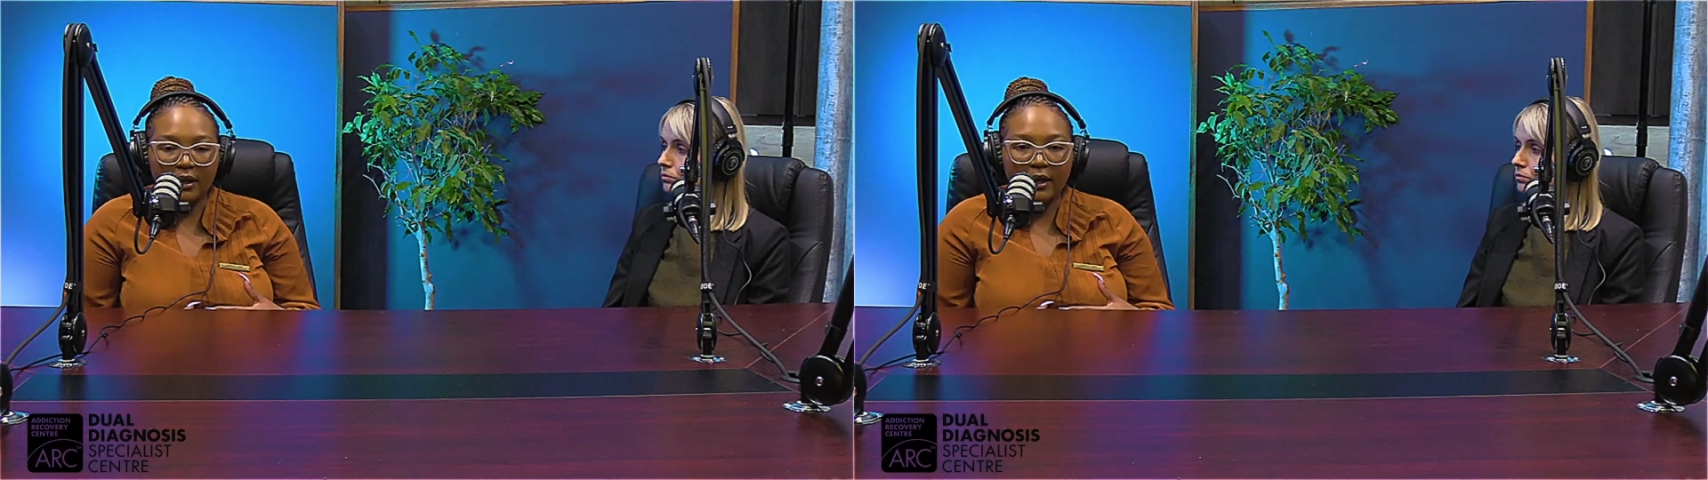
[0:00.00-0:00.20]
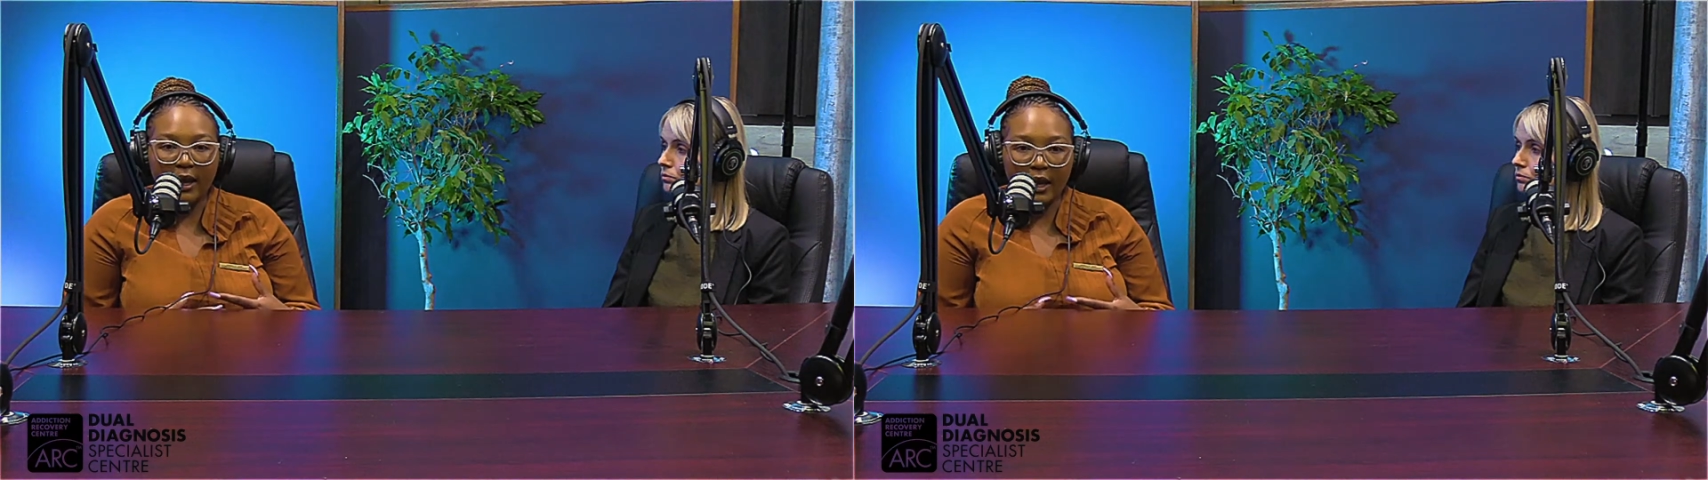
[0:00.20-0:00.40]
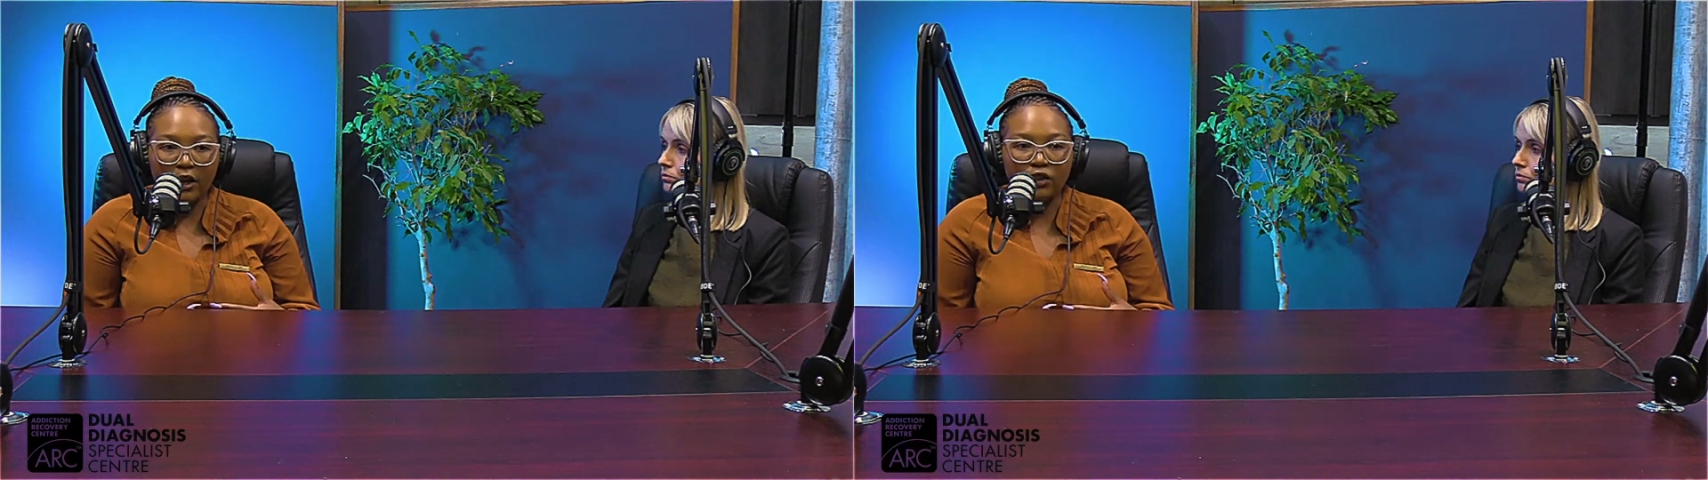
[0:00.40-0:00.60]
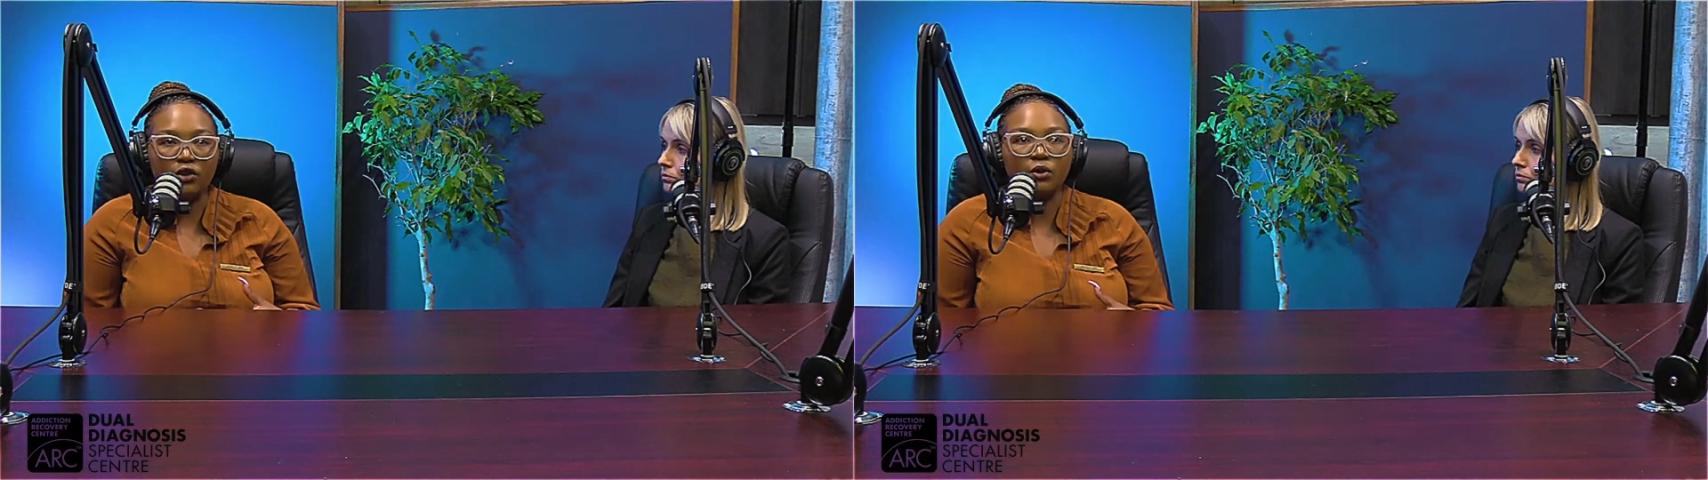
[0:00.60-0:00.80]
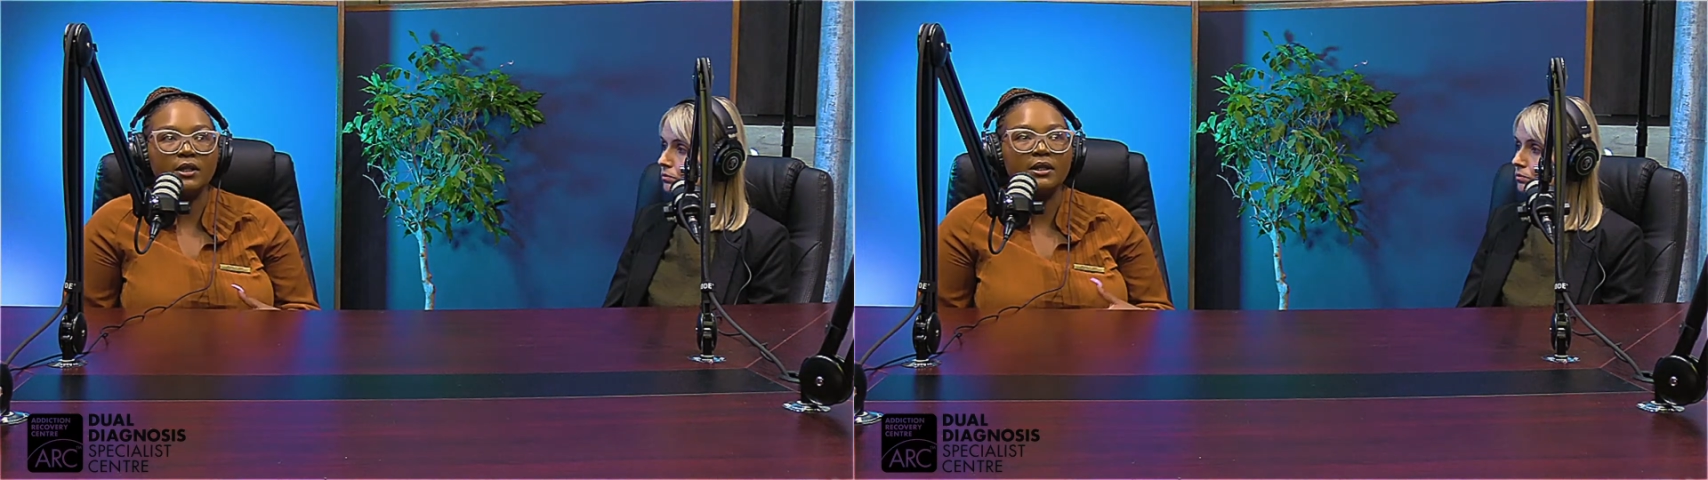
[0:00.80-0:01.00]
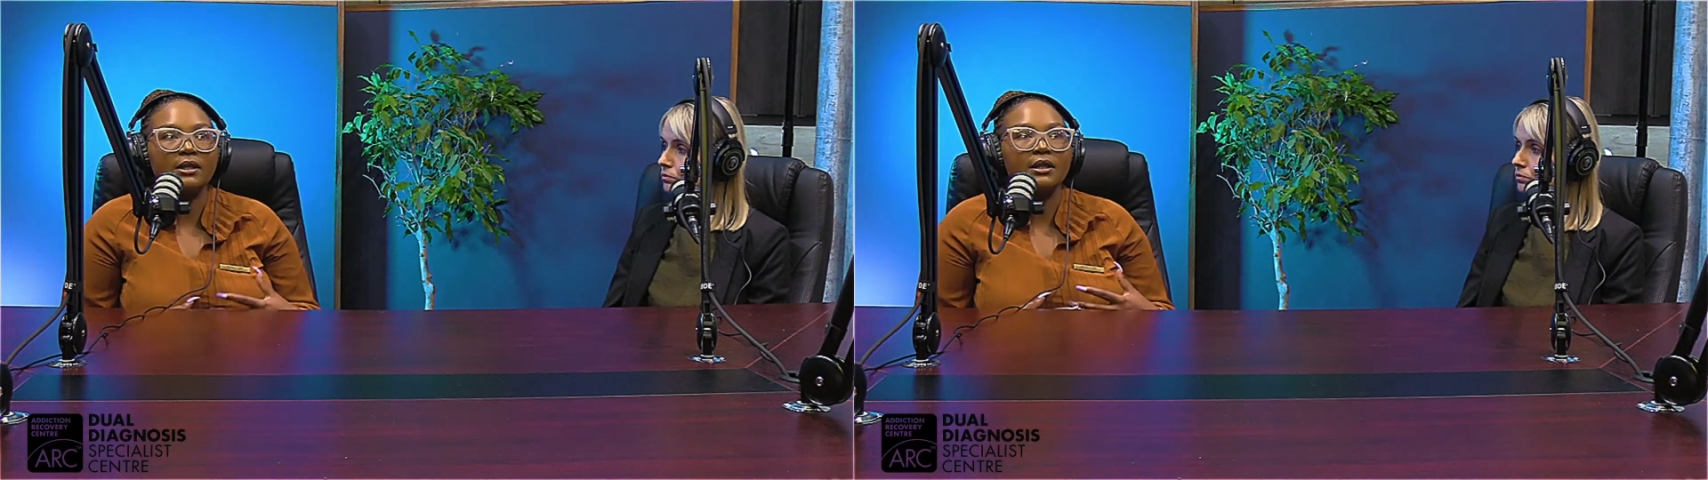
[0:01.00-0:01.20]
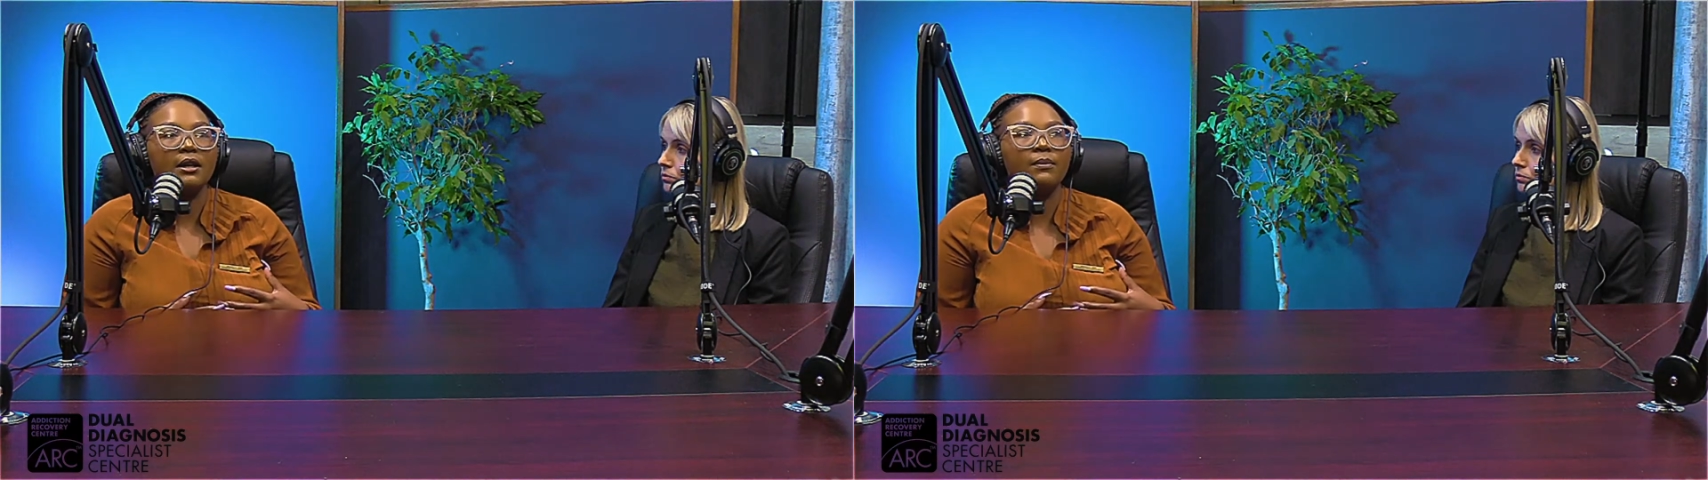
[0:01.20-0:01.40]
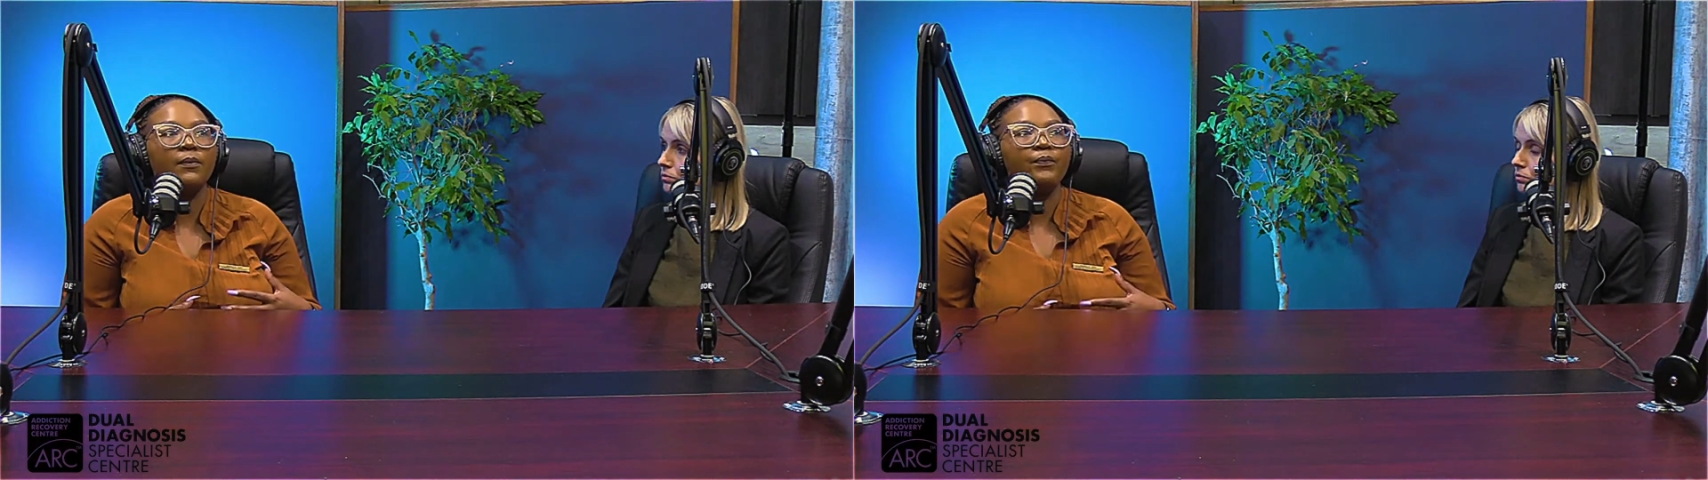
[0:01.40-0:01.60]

care to assist them